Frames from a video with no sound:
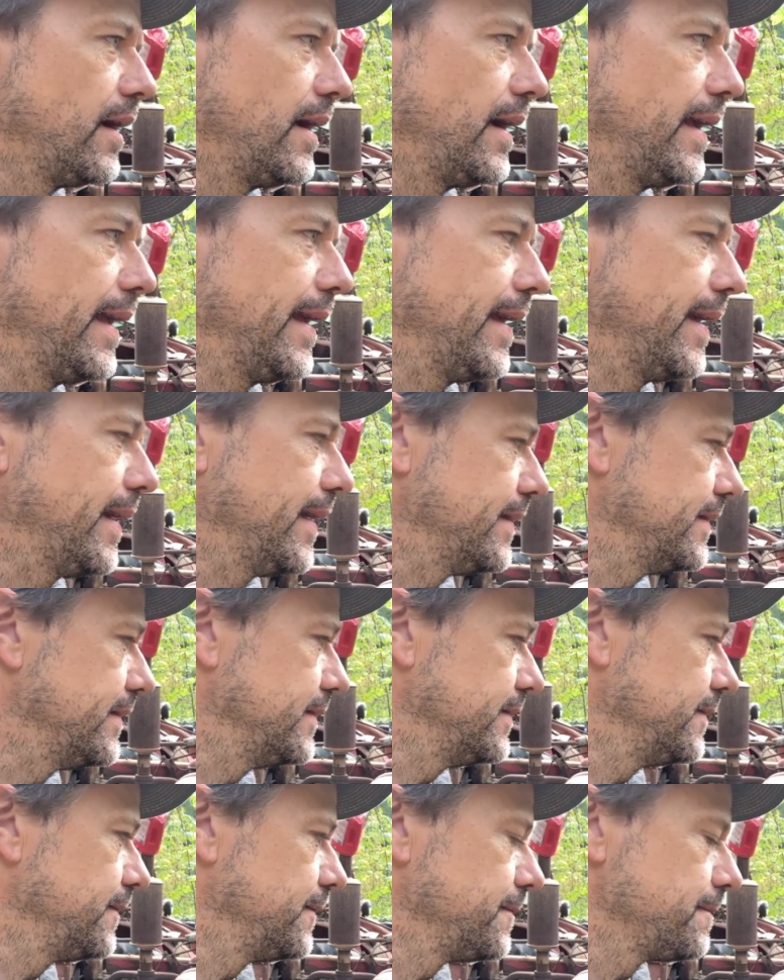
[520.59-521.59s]
And
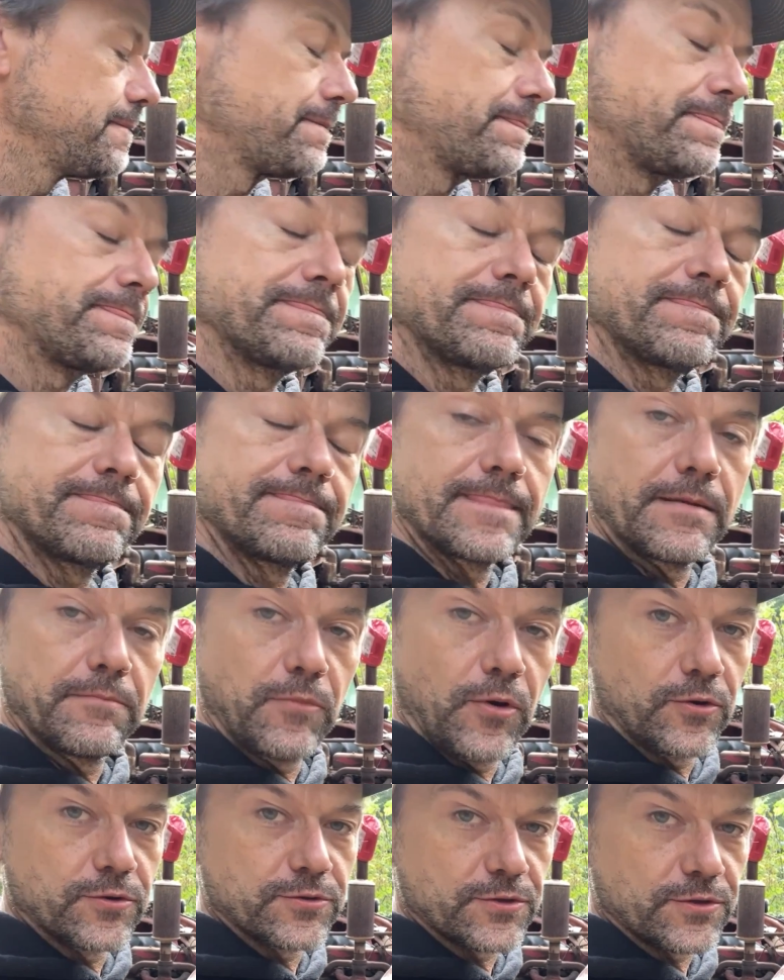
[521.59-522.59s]
the
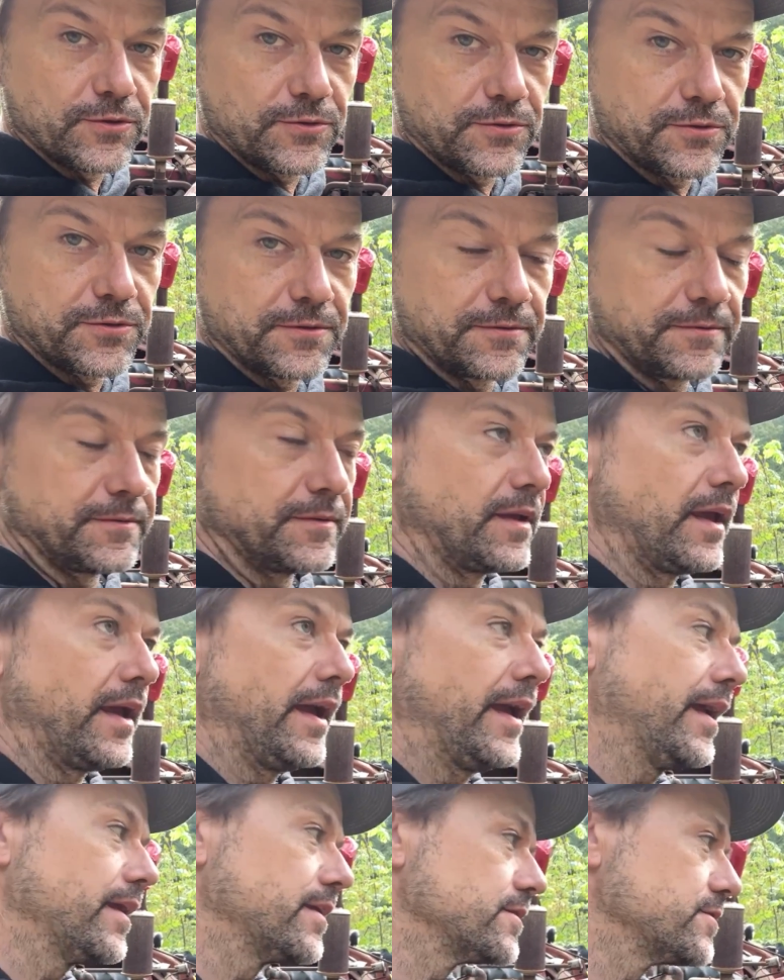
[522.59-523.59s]
motor's loose.
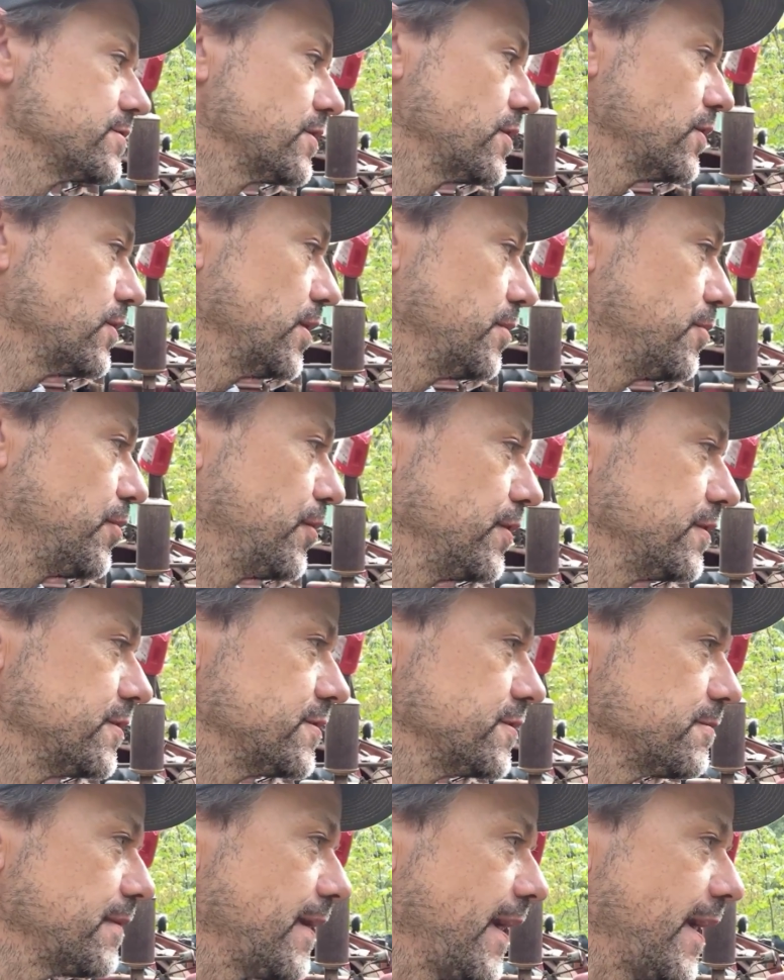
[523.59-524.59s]
And so we put
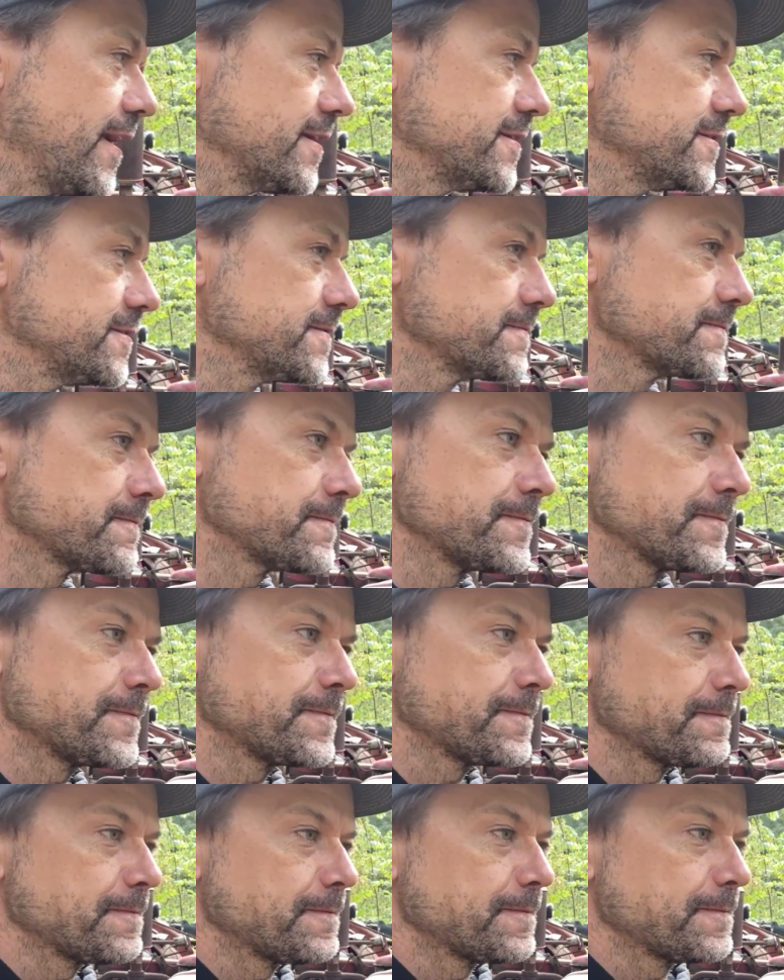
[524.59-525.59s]
some gas
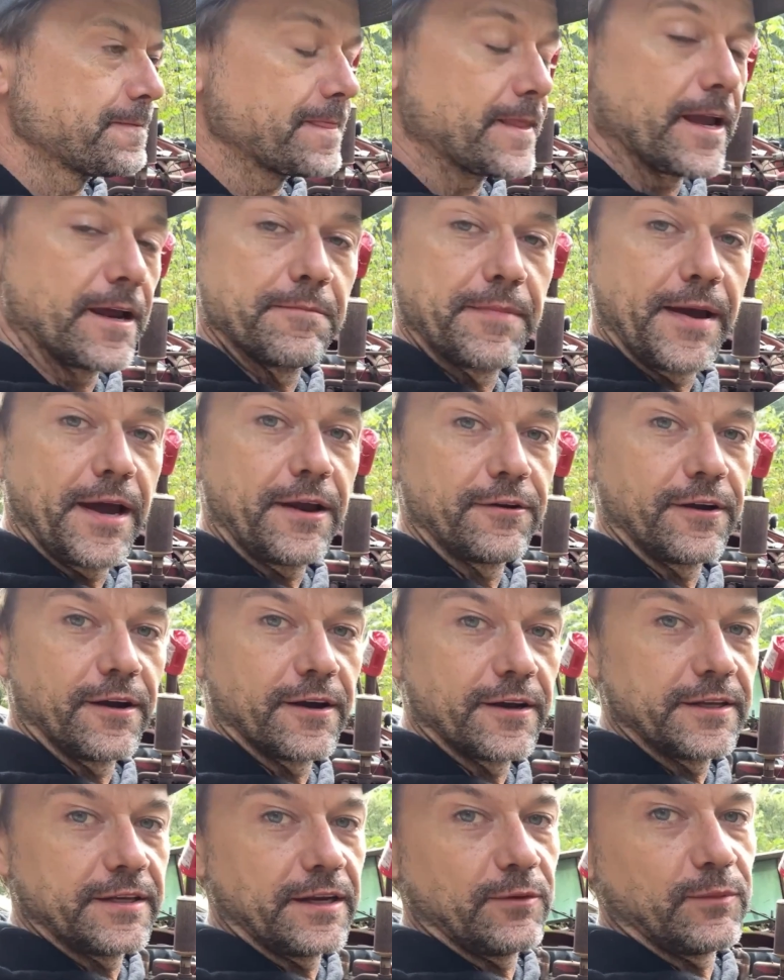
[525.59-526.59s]
and a battery on
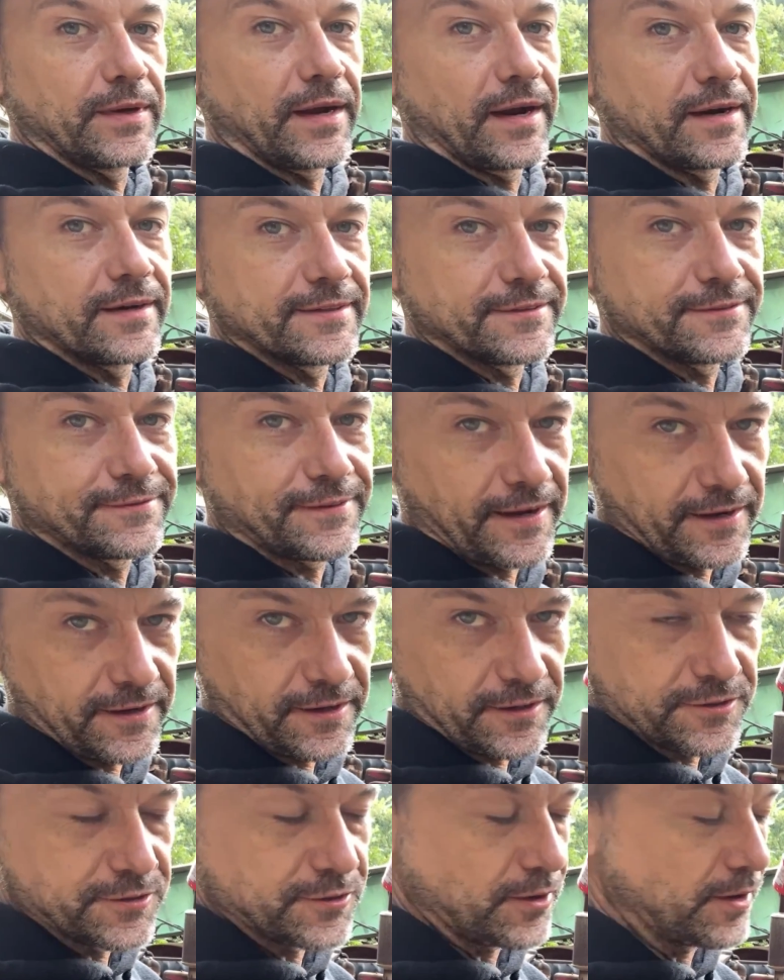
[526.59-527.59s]
it and we got it to fire. So